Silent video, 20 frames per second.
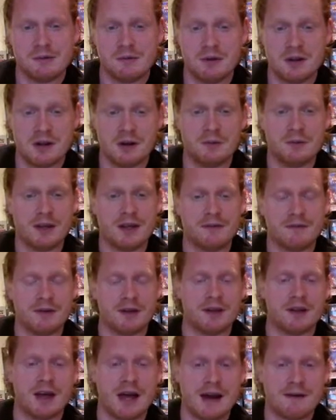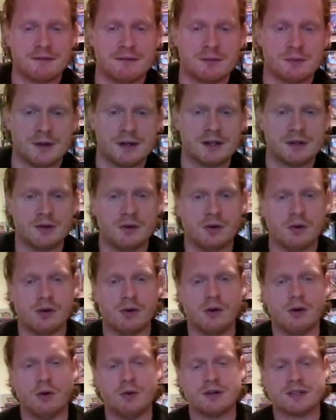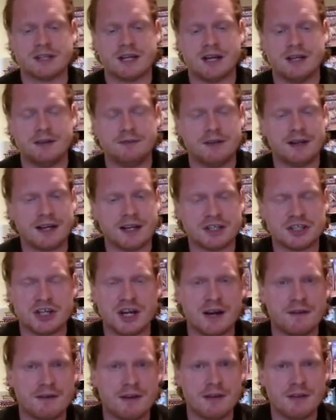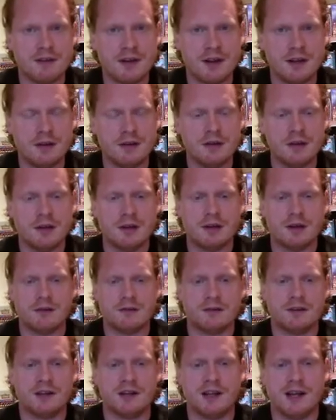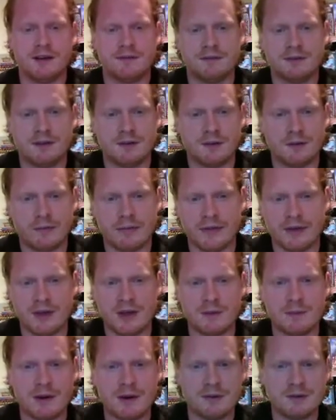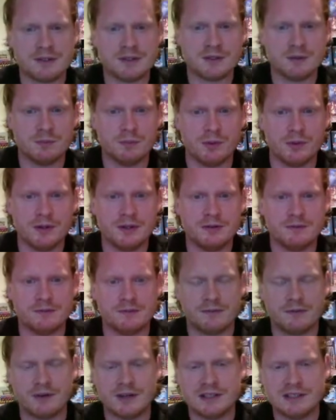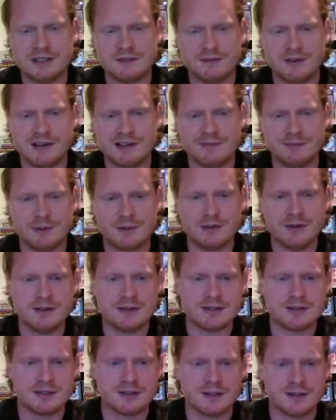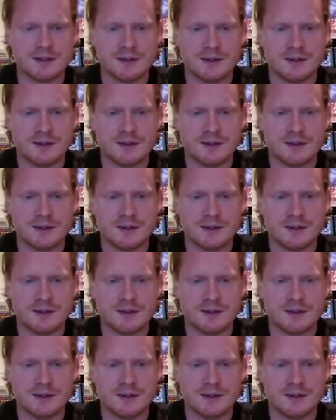you know, either have to ignore, or it's kind of like a chaffy thing that they'll have to think about at some point for 85 points.